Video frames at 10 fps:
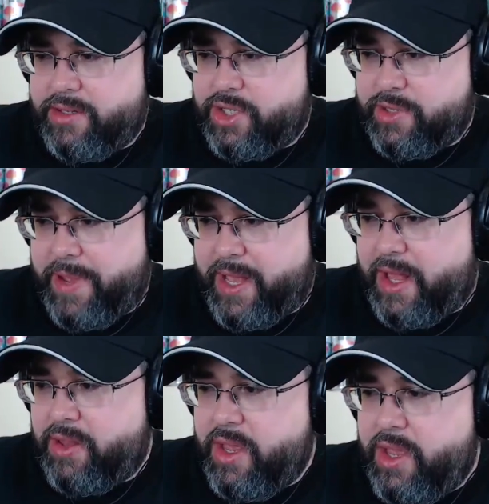just a
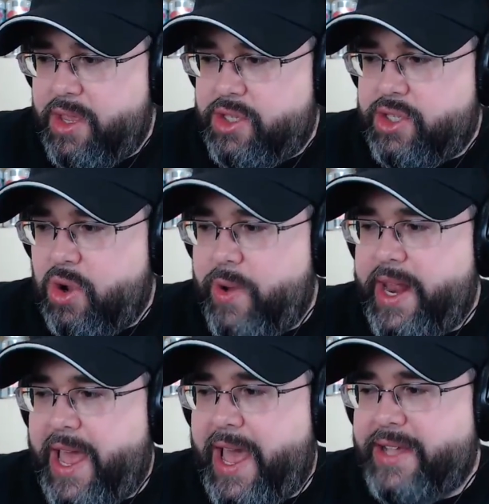pale. So
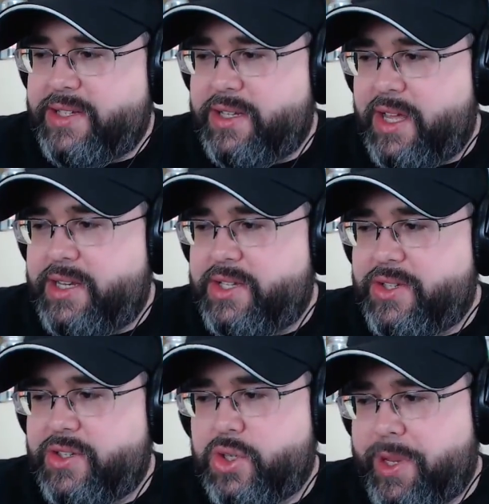it has a, a
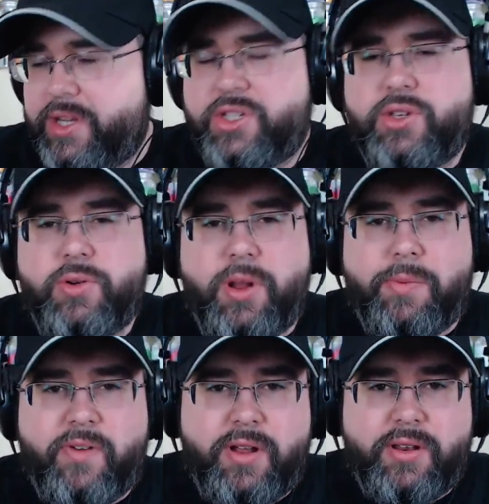decent sweetness to it up
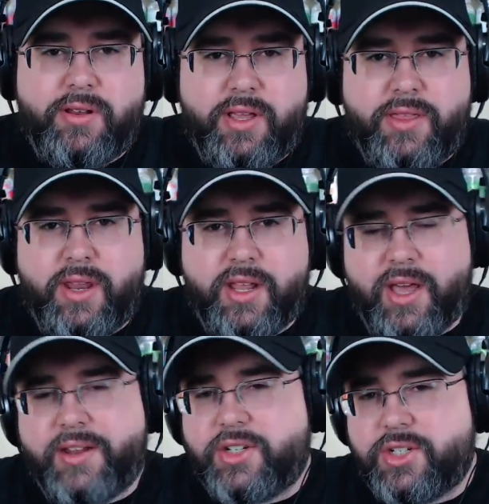front, and then it
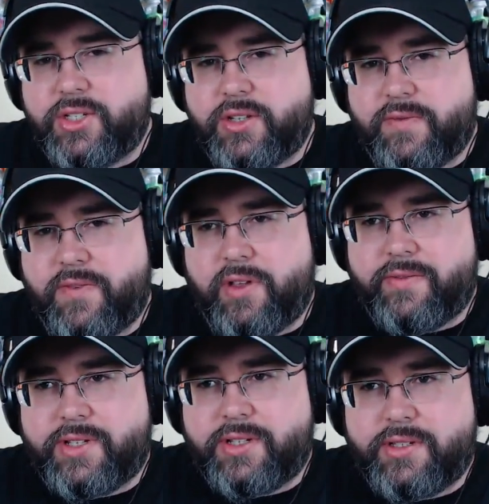kind of just
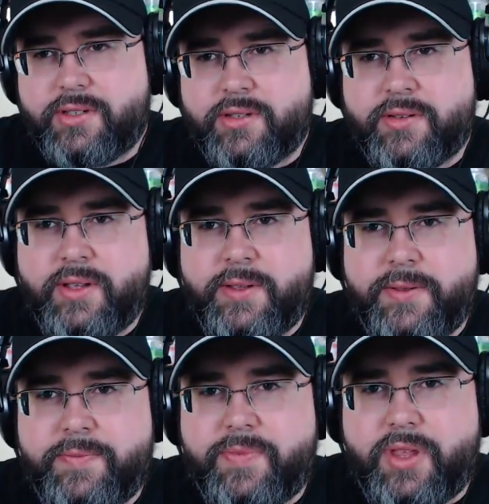devolves into
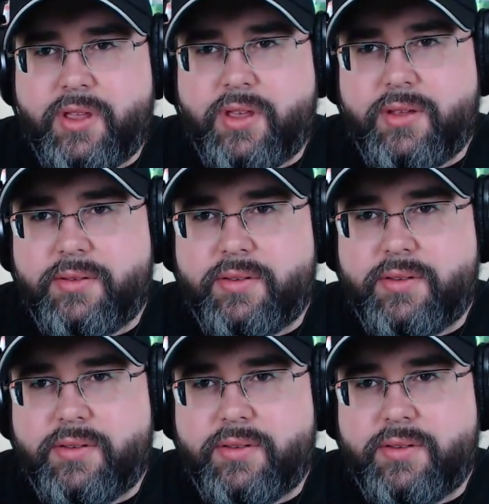like a,